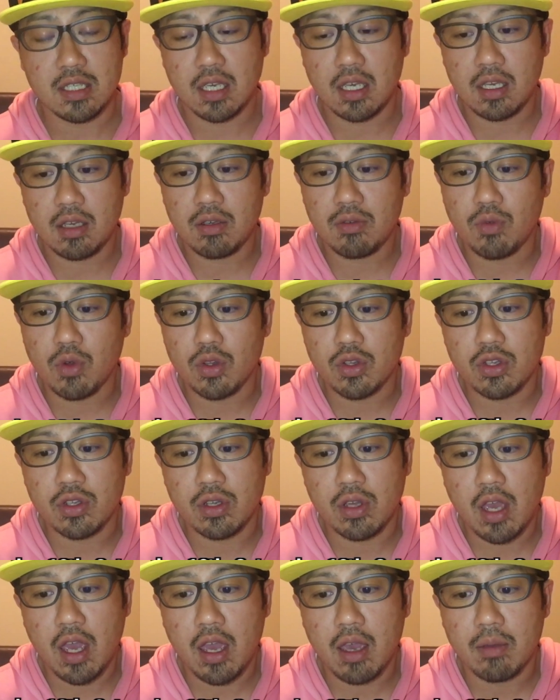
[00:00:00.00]
They
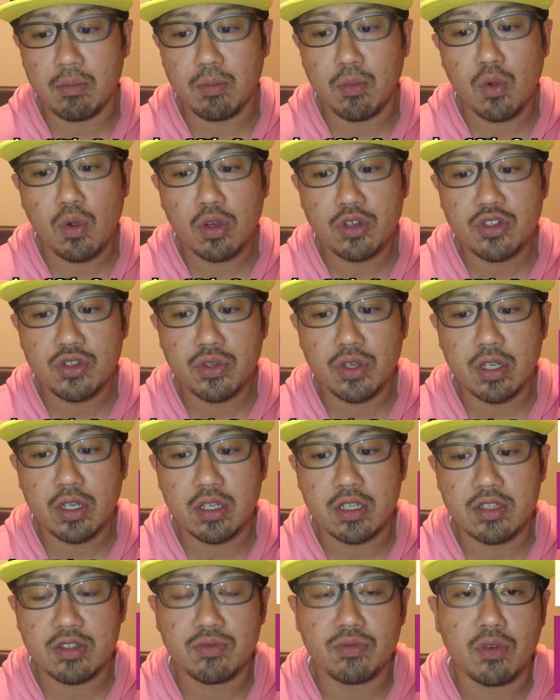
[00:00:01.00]
wanted to have more
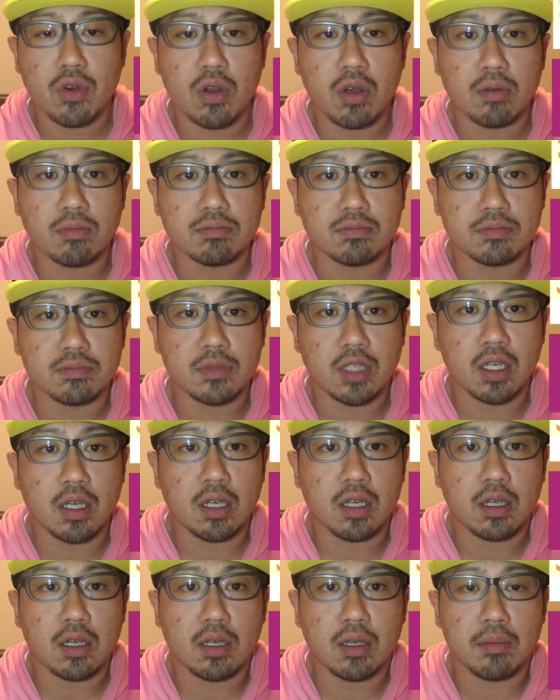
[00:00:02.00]
trainers from
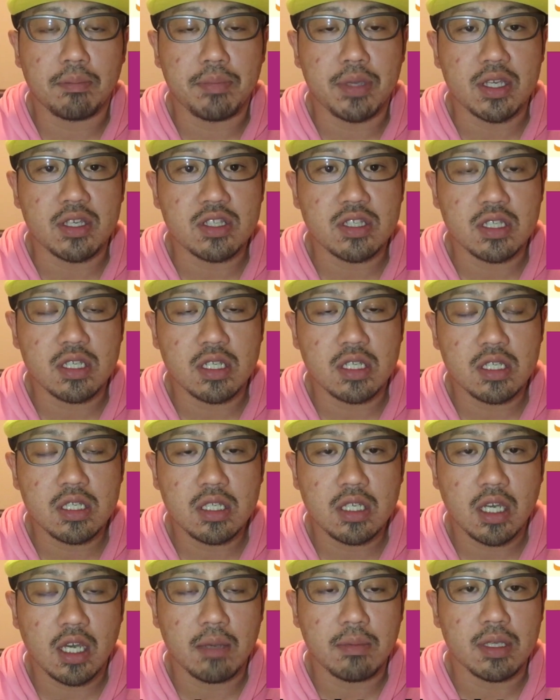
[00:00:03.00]
big
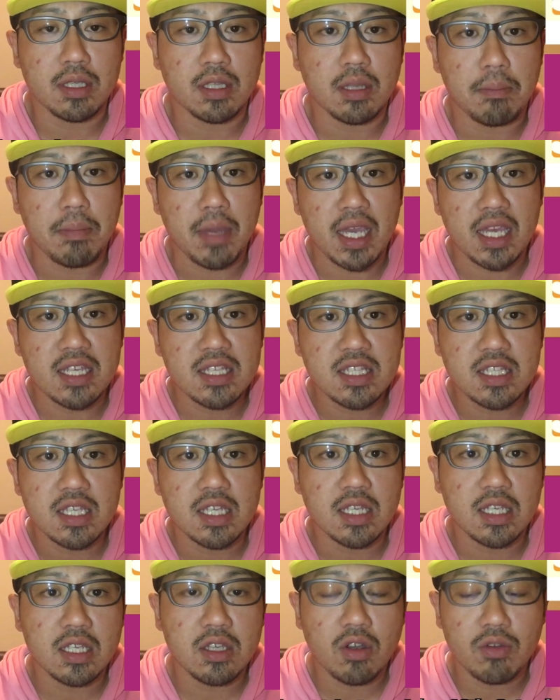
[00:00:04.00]
city, I mean the main
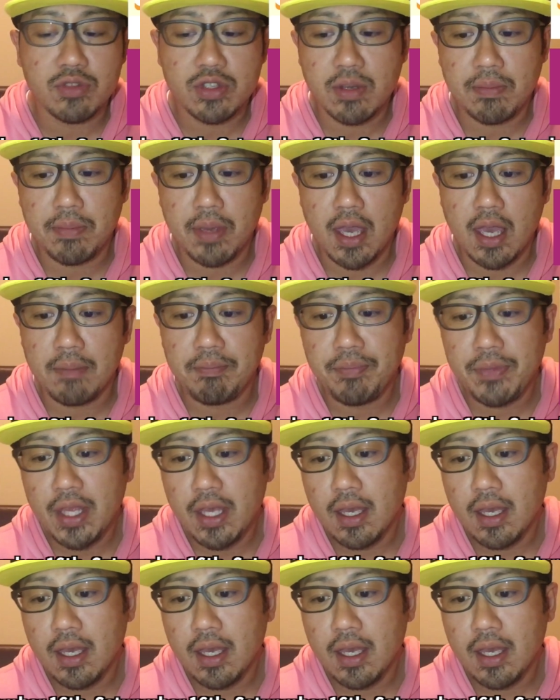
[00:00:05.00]
city of Japan.